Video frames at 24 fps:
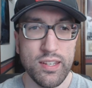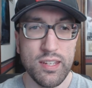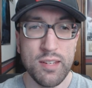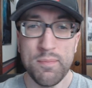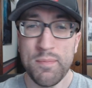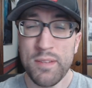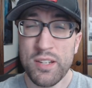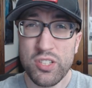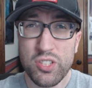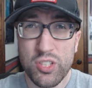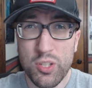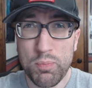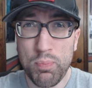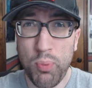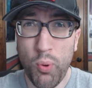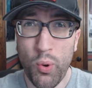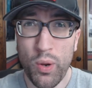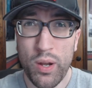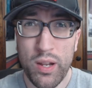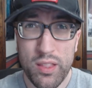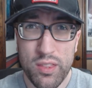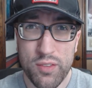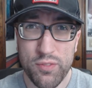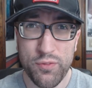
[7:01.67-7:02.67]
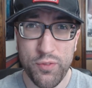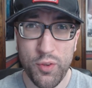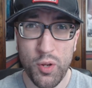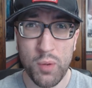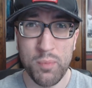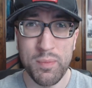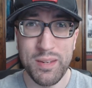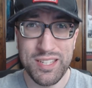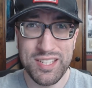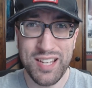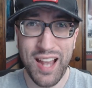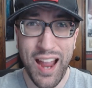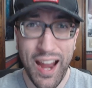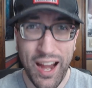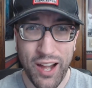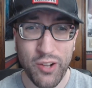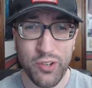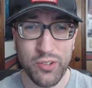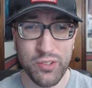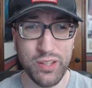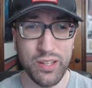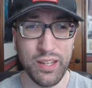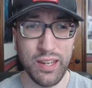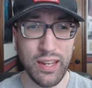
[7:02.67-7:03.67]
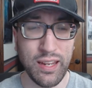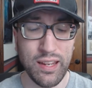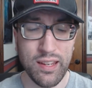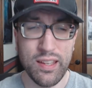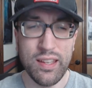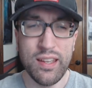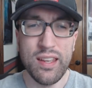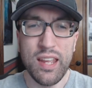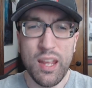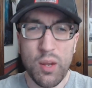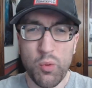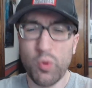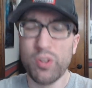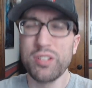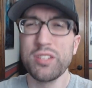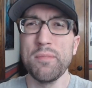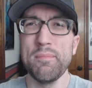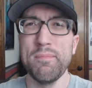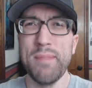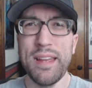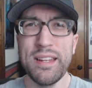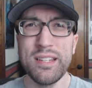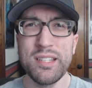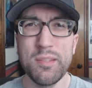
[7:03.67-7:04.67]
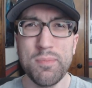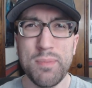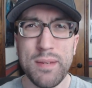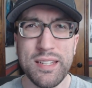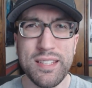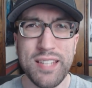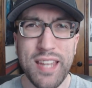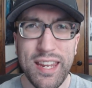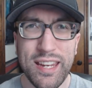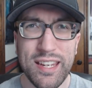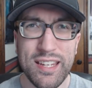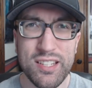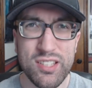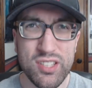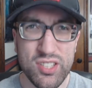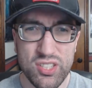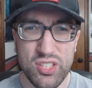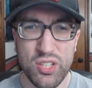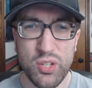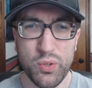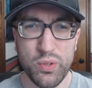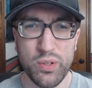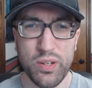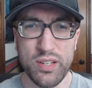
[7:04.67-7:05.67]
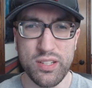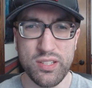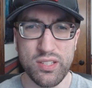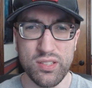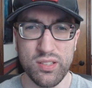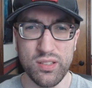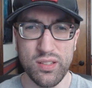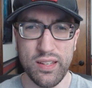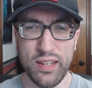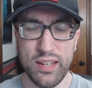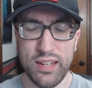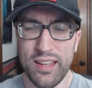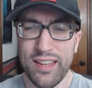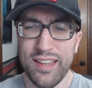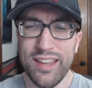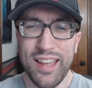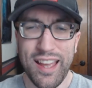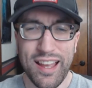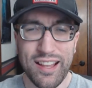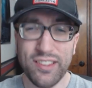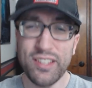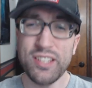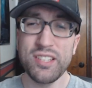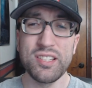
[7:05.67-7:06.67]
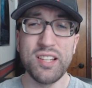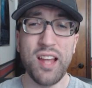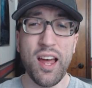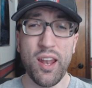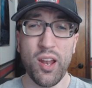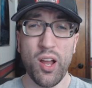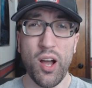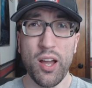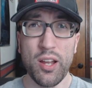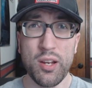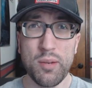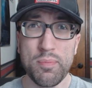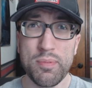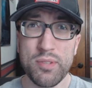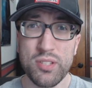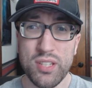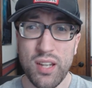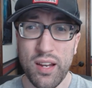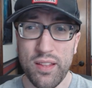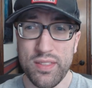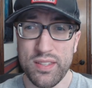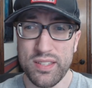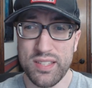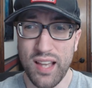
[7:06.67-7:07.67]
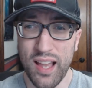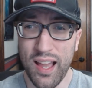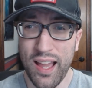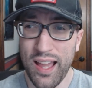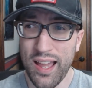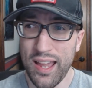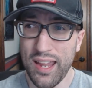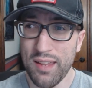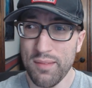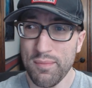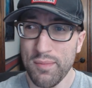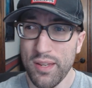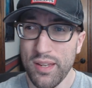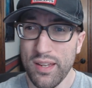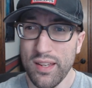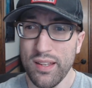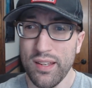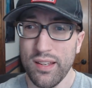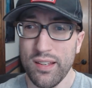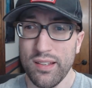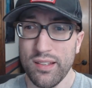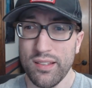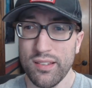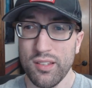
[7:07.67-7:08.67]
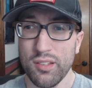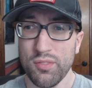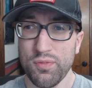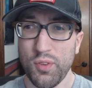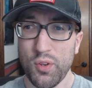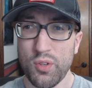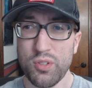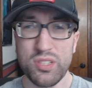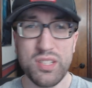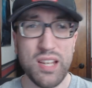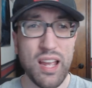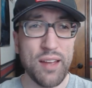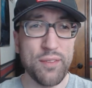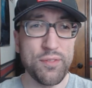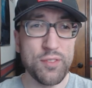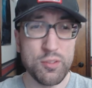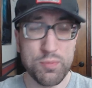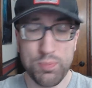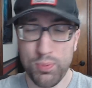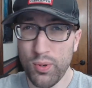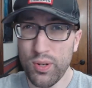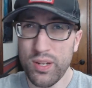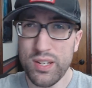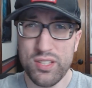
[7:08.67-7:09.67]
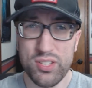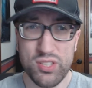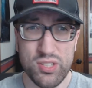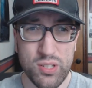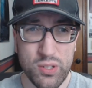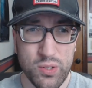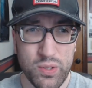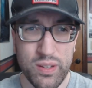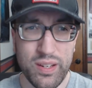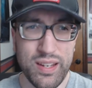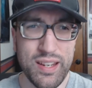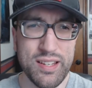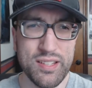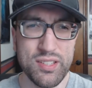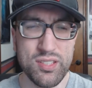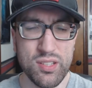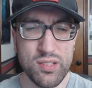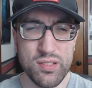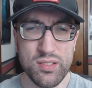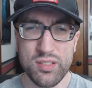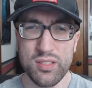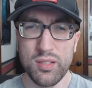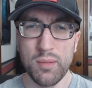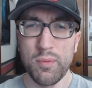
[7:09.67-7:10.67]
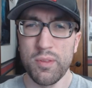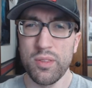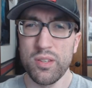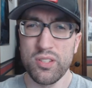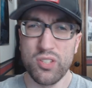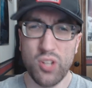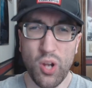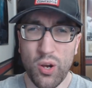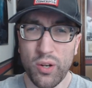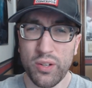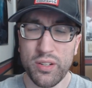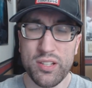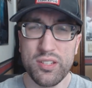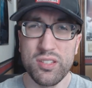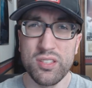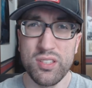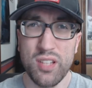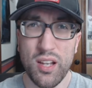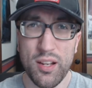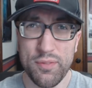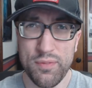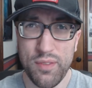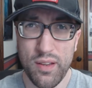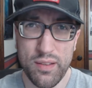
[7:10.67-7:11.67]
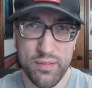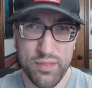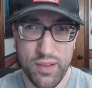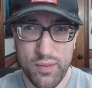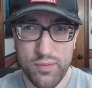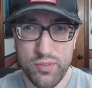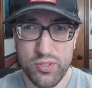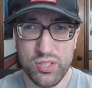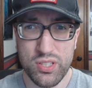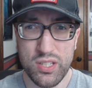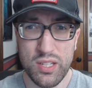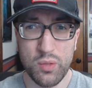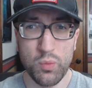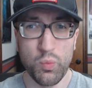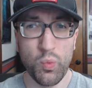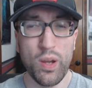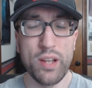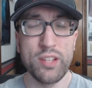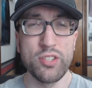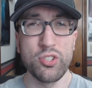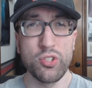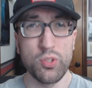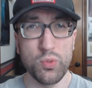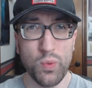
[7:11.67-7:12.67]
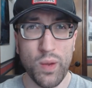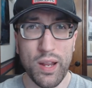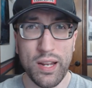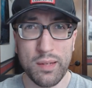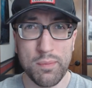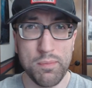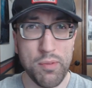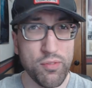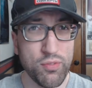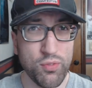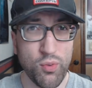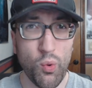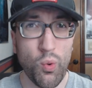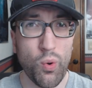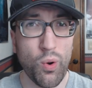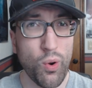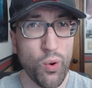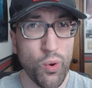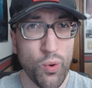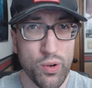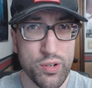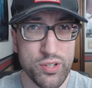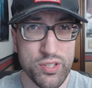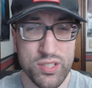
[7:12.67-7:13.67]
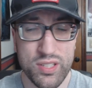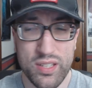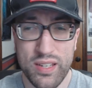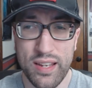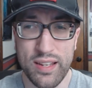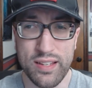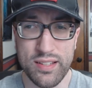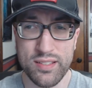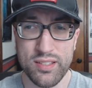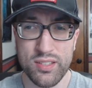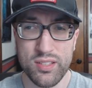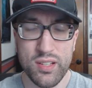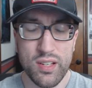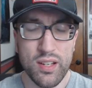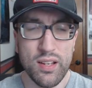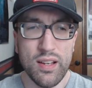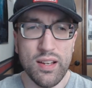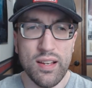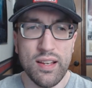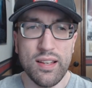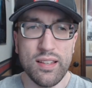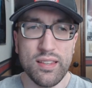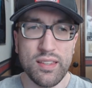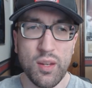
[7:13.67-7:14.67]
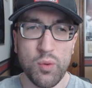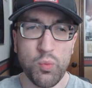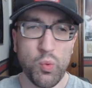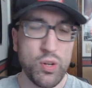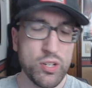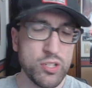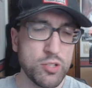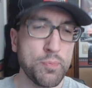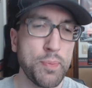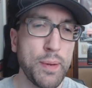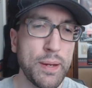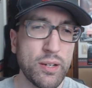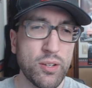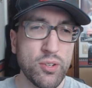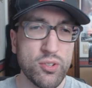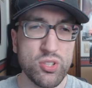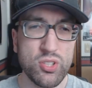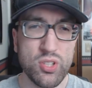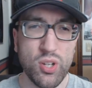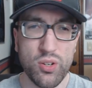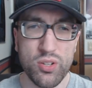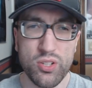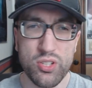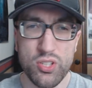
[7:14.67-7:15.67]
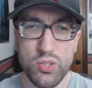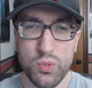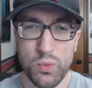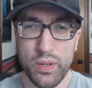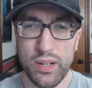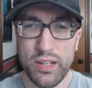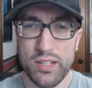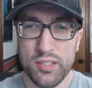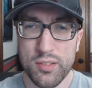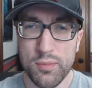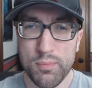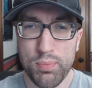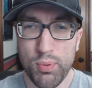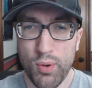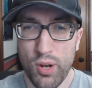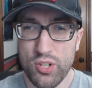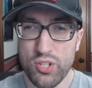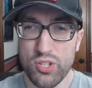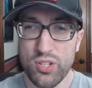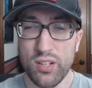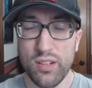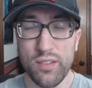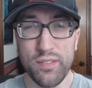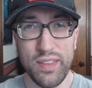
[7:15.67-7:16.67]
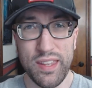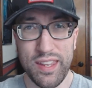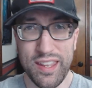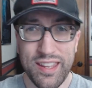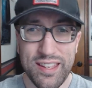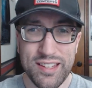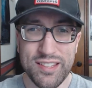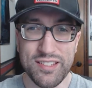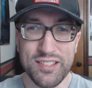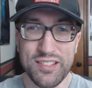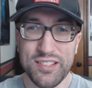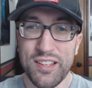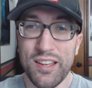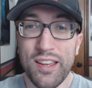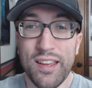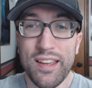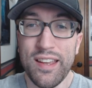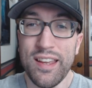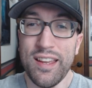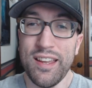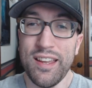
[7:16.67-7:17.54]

You missed the point of the film entirely. It wasn't meant to be taken seriously, at least not 100% of the time. The first half is pretty serious, and some of the darkest stuff I have ever seen Wes direct before or since. Then once Pinker starts doing his impression of the Hidden,